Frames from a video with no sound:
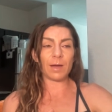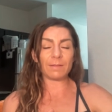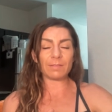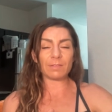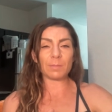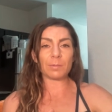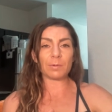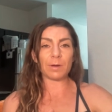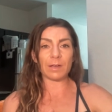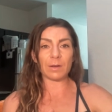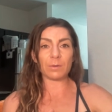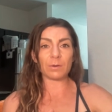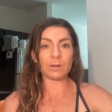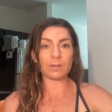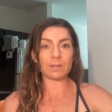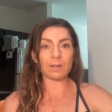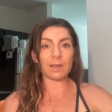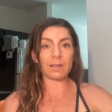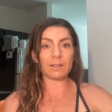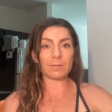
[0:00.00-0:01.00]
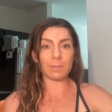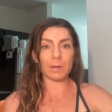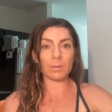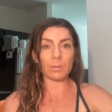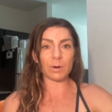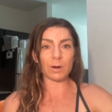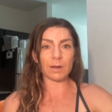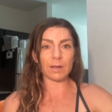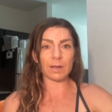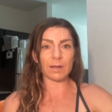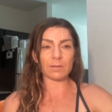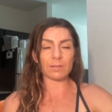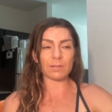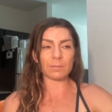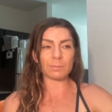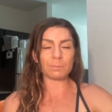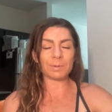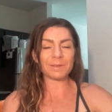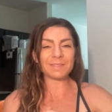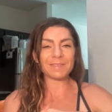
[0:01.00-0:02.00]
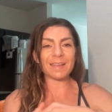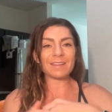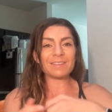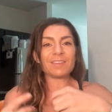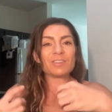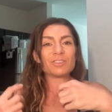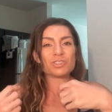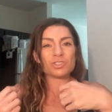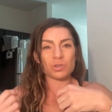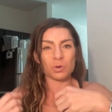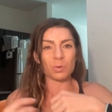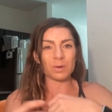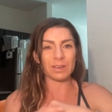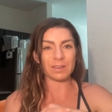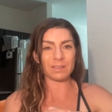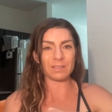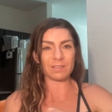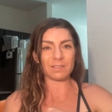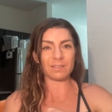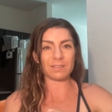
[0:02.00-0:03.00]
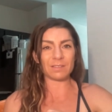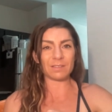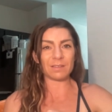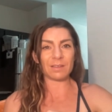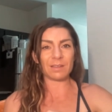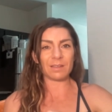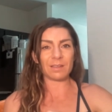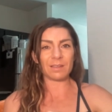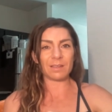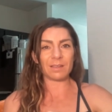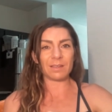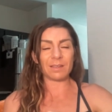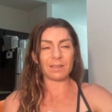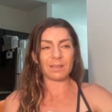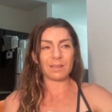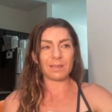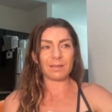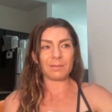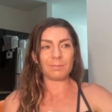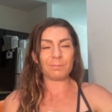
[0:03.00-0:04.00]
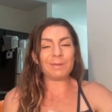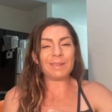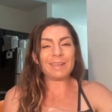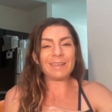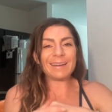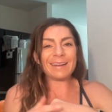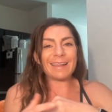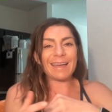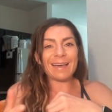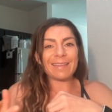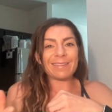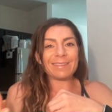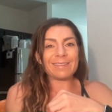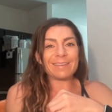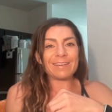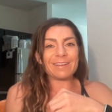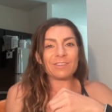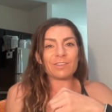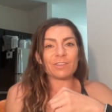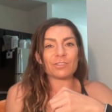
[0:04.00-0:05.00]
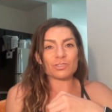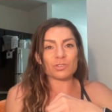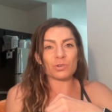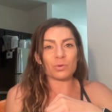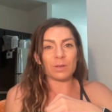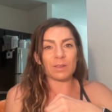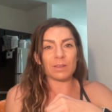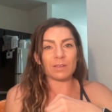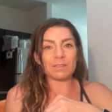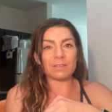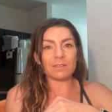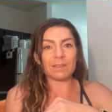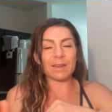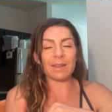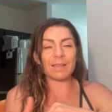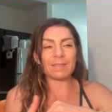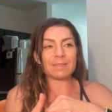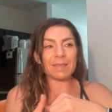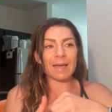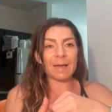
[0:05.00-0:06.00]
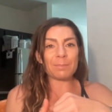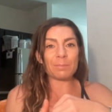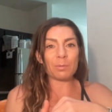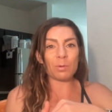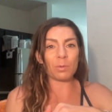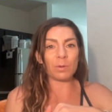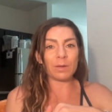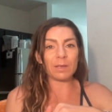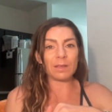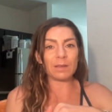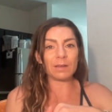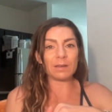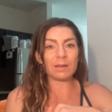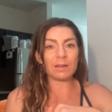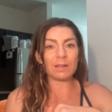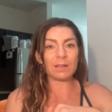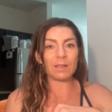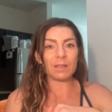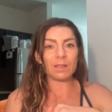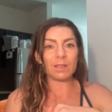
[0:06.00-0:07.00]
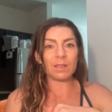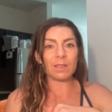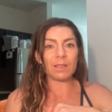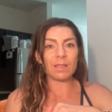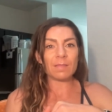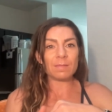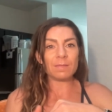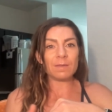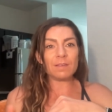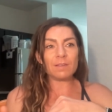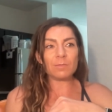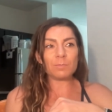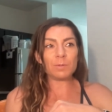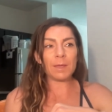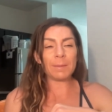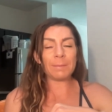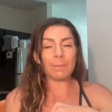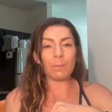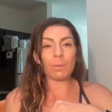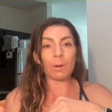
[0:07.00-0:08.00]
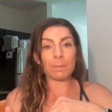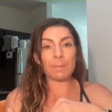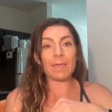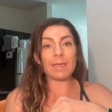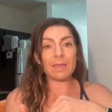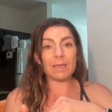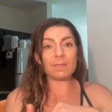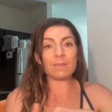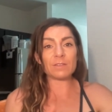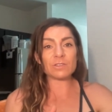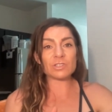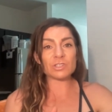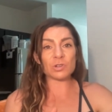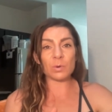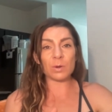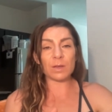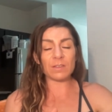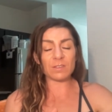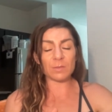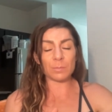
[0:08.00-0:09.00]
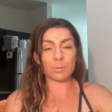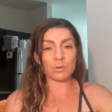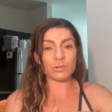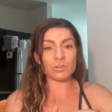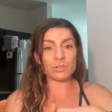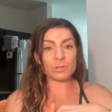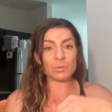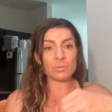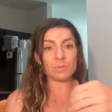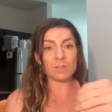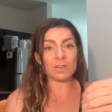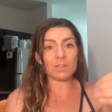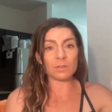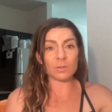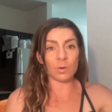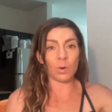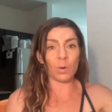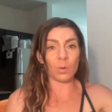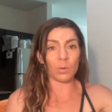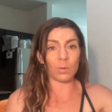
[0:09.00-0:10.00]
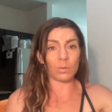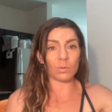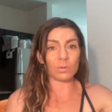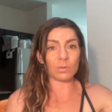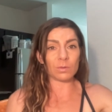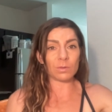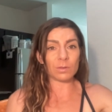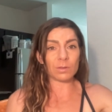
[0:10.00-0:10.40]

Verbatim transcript: have to prioritize my workouts, but that's a choice. Being an athlete is a choice. And at that point, these people were making this choice to pursue this goal.